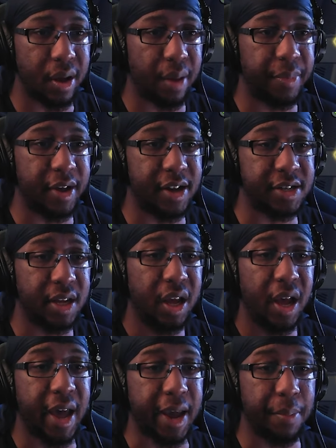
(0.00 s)
Because
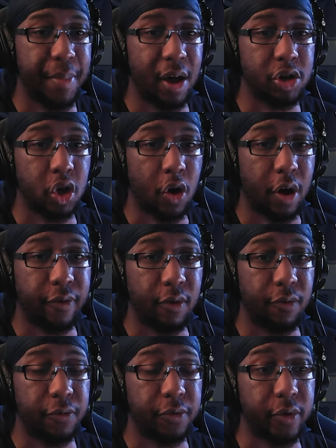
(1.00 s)
it can bounce off of
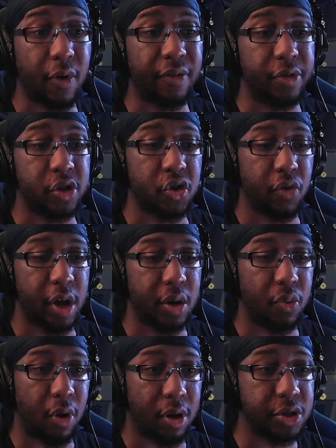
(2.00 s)
the terrain and
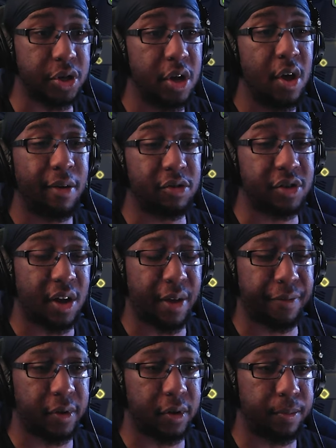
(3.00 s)
walls. You also
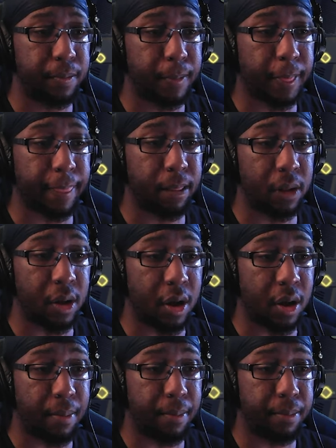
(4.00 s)
have to
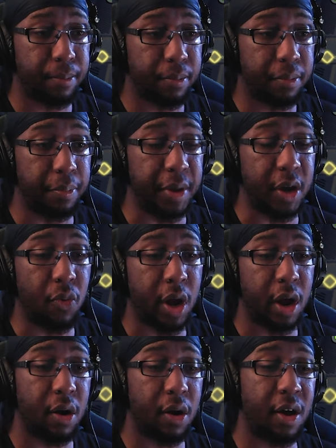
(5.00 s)
be
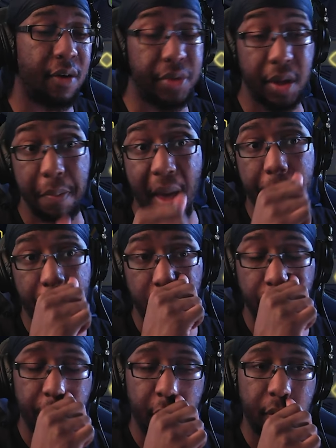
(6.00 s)
aware of the map that
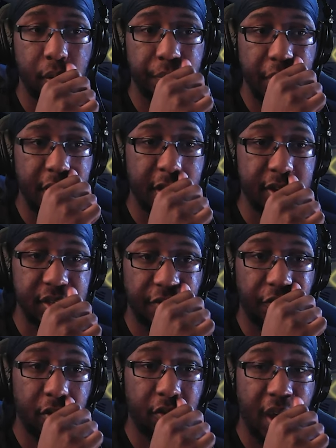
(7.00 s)
you're on, because if
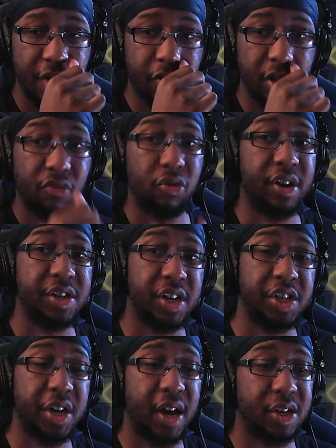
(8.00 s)
you can't really ricochet
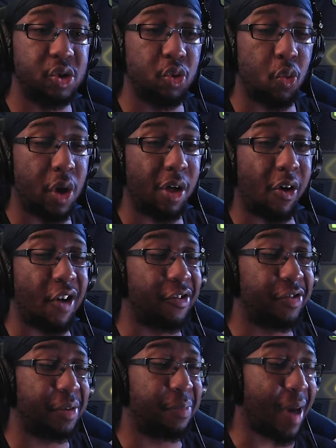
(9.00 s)
shots well off of
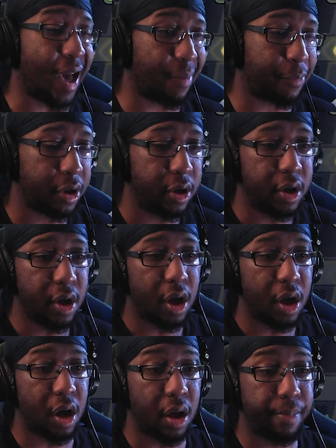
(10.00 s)
the map,
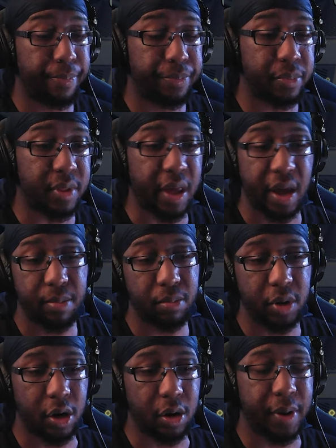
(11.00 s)
then,
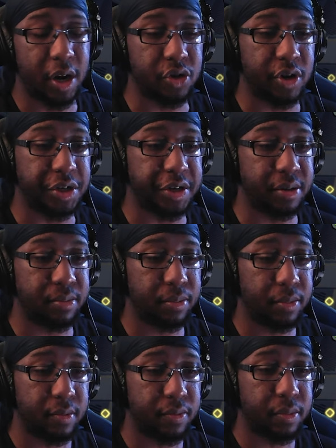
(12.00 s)
you know, Penetration
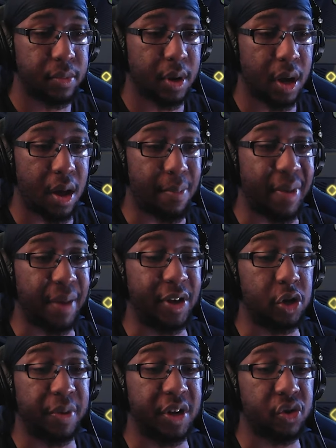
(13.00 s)
might be
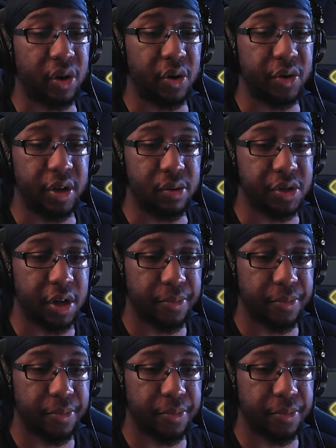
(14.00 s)
a bit trickier to use